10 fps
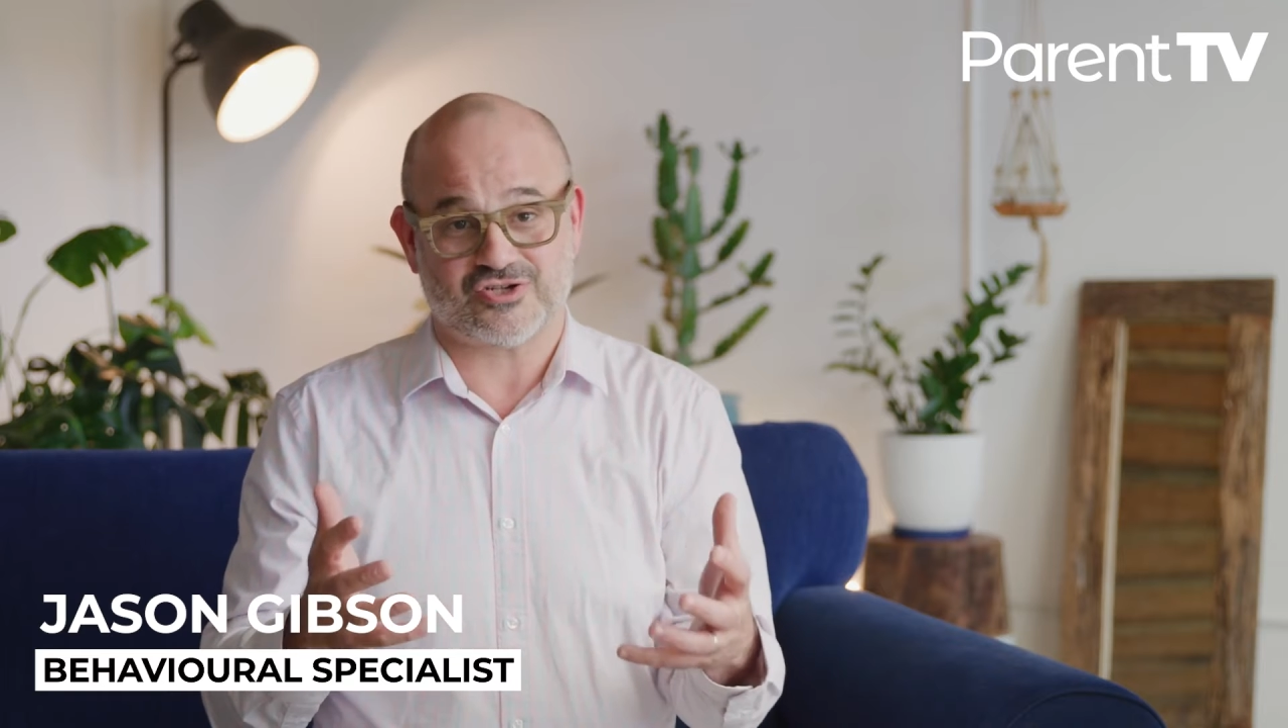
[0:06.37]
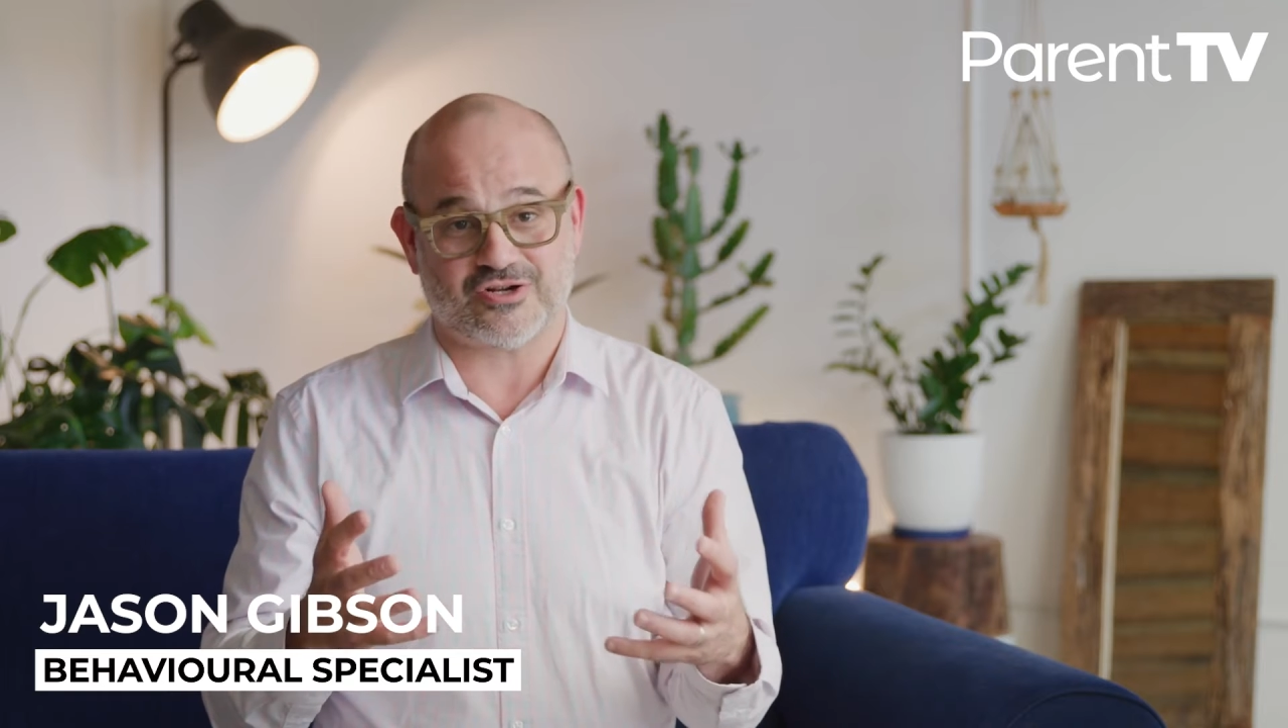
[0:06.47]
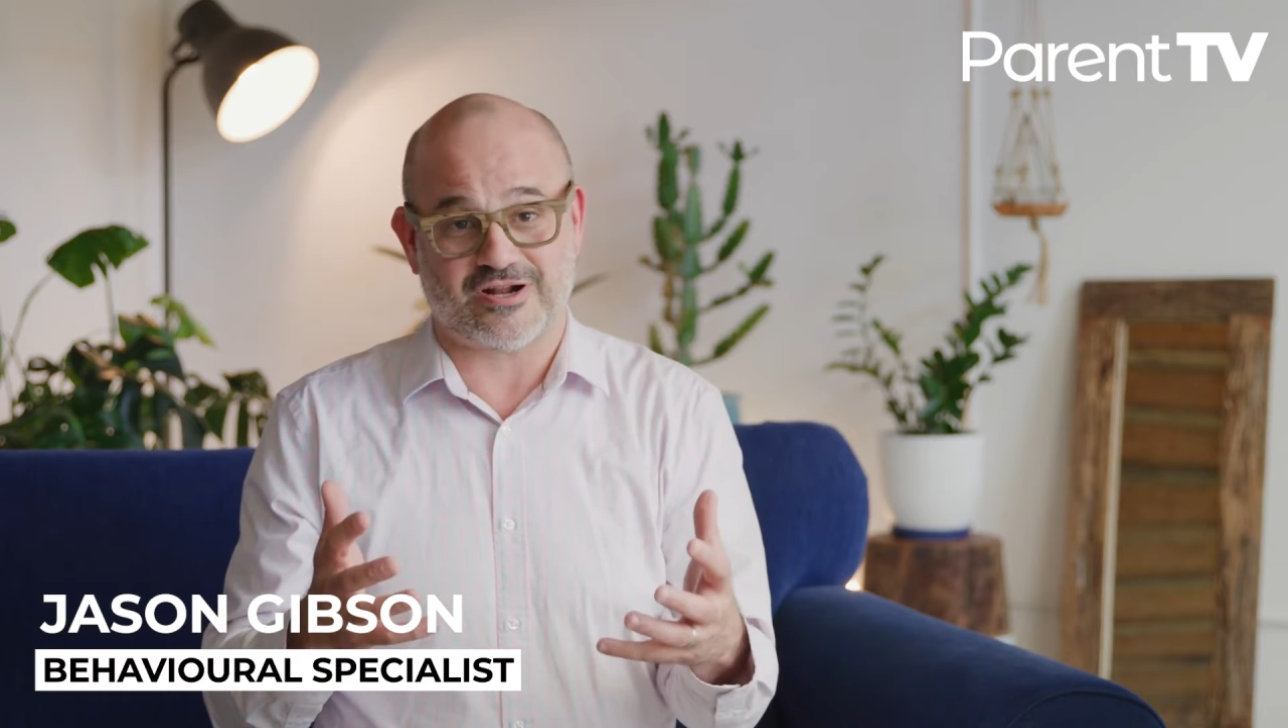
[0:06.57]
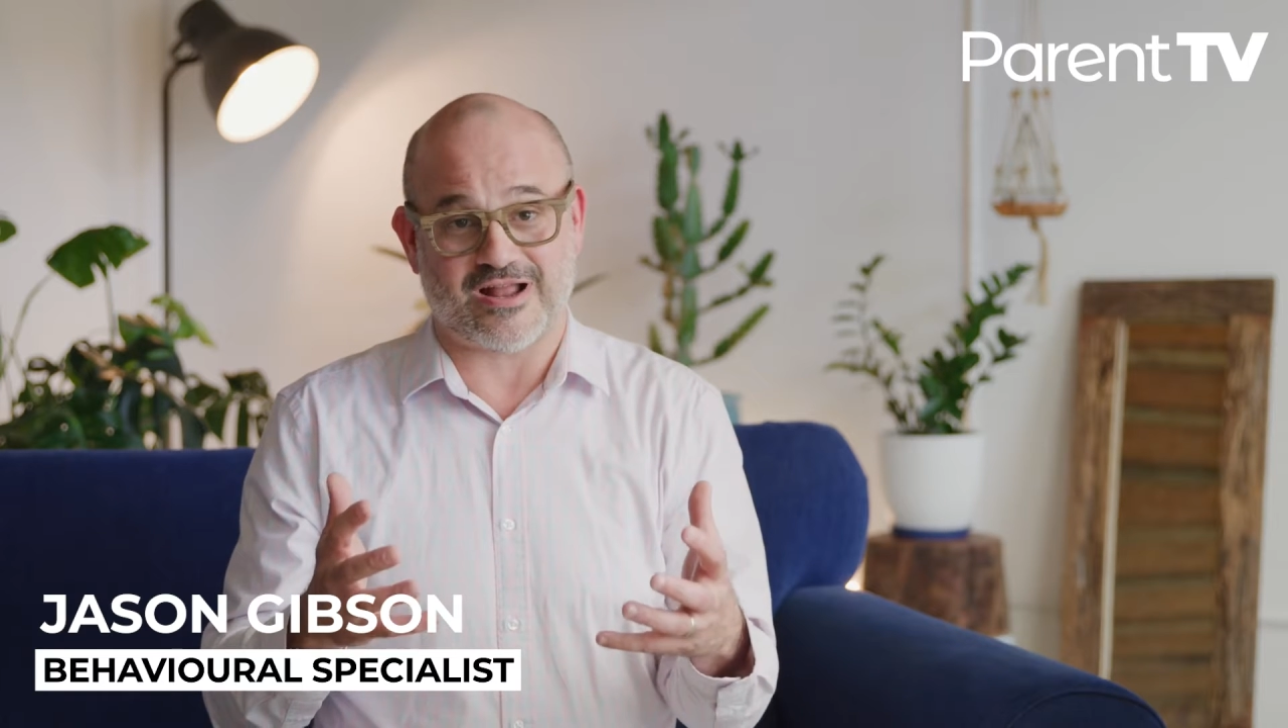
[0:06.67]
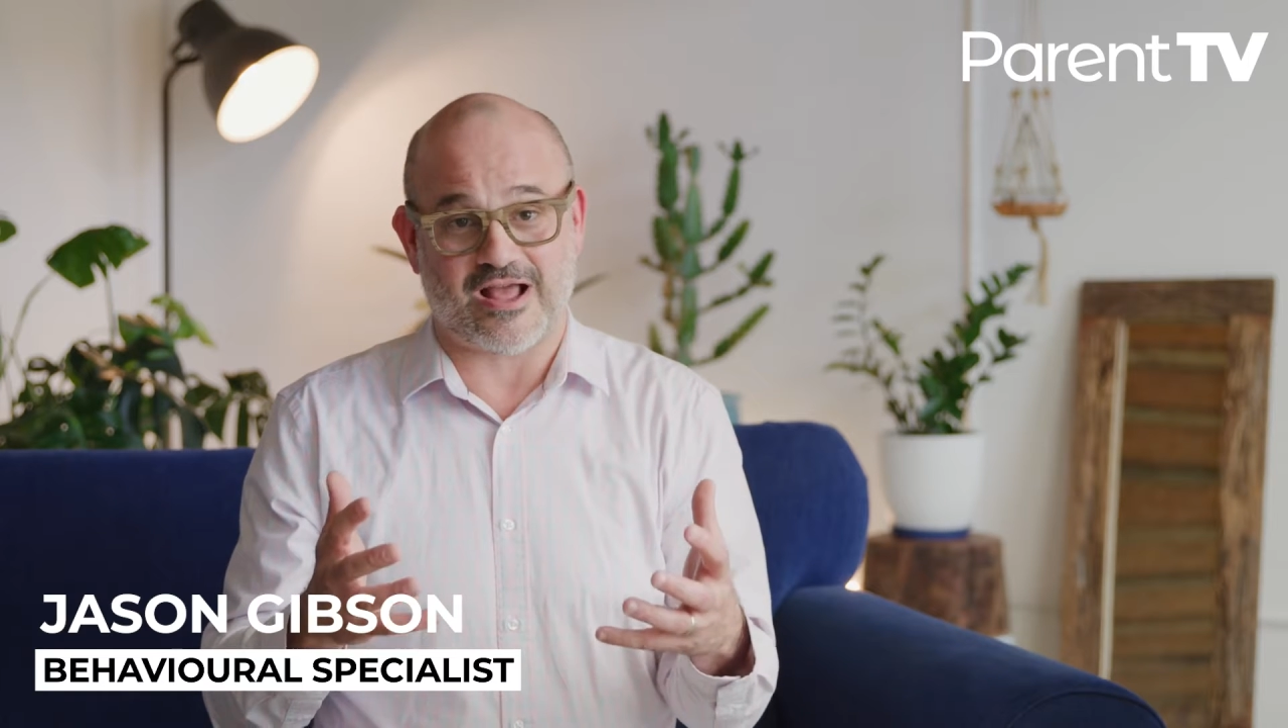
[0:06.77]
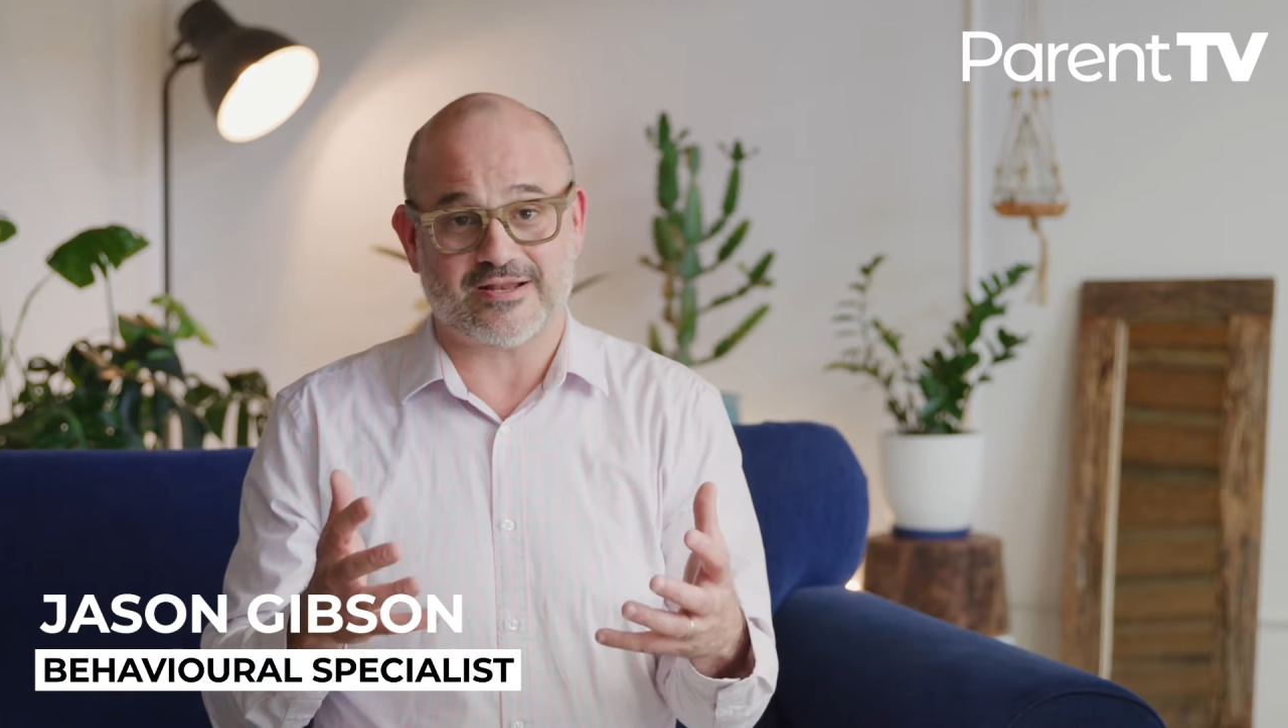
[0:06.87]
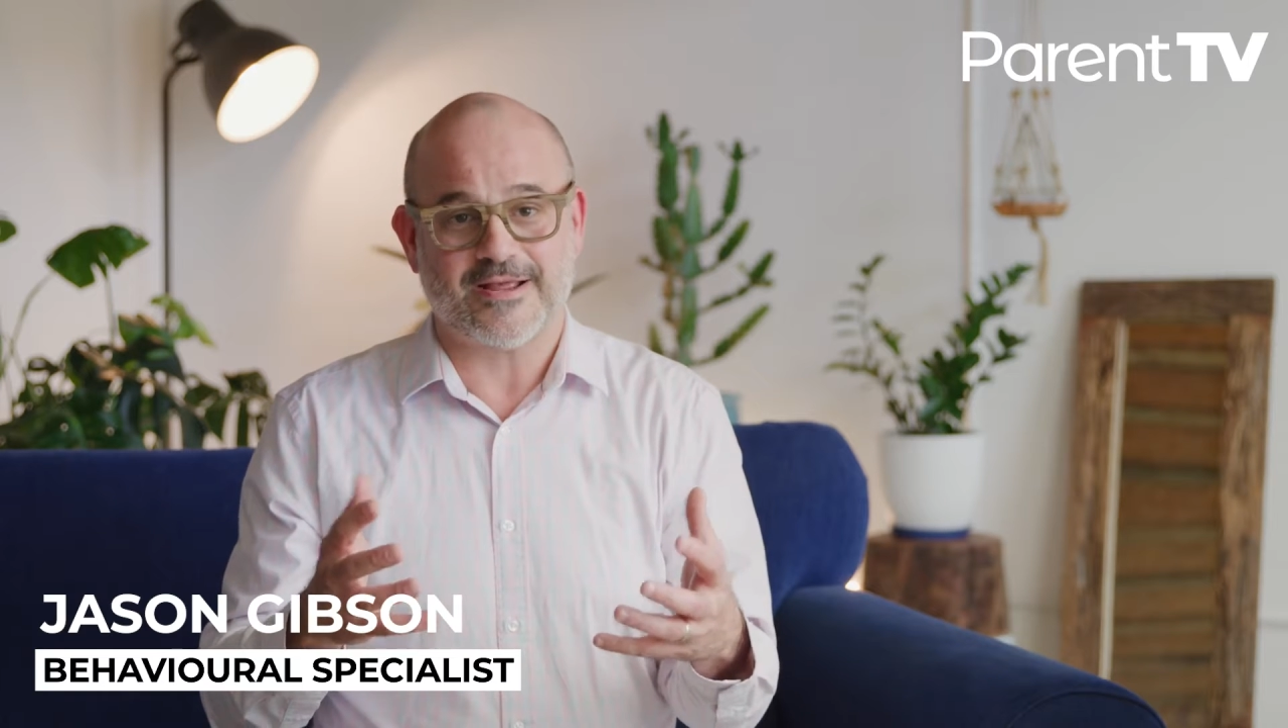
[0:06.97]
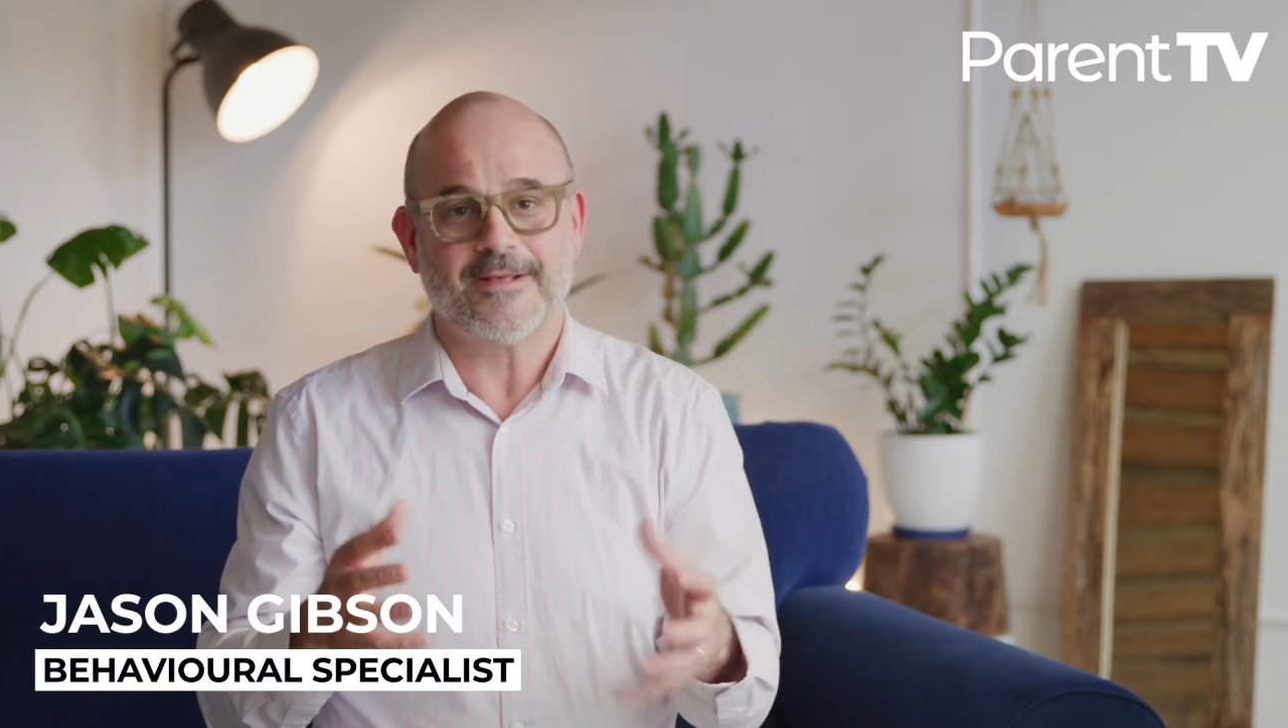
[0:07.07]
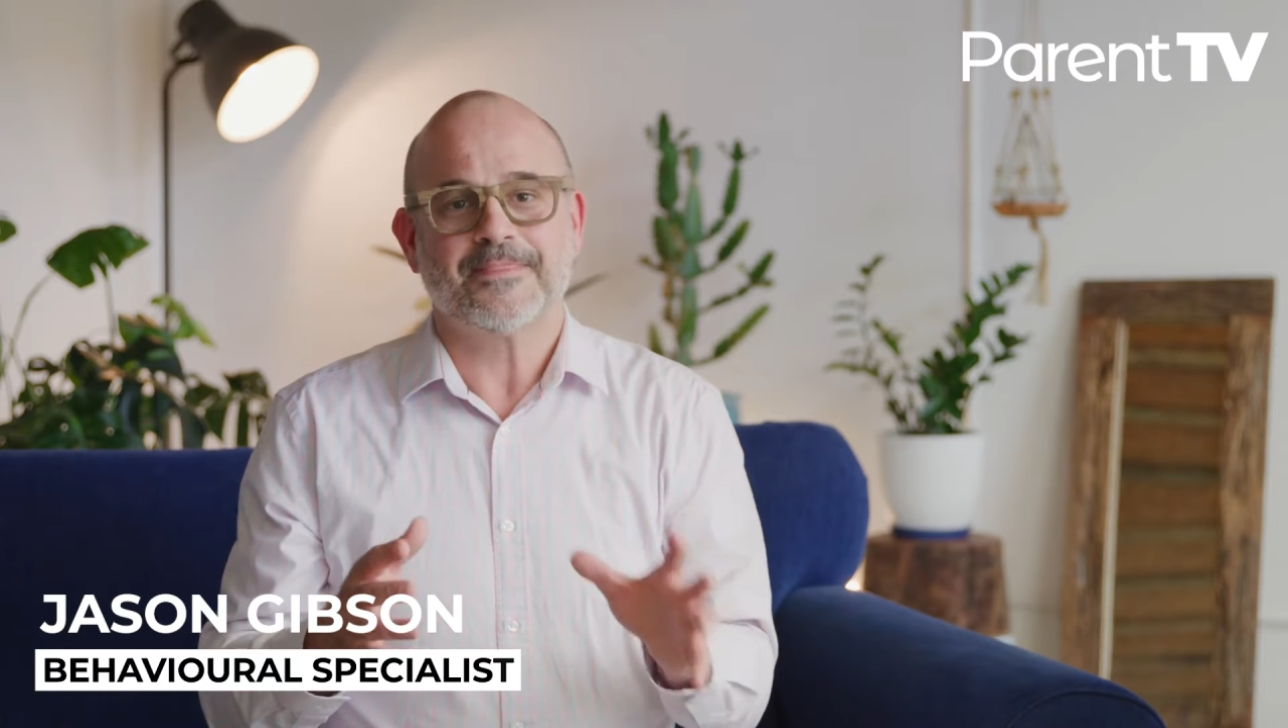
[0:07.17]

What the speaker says: should I not.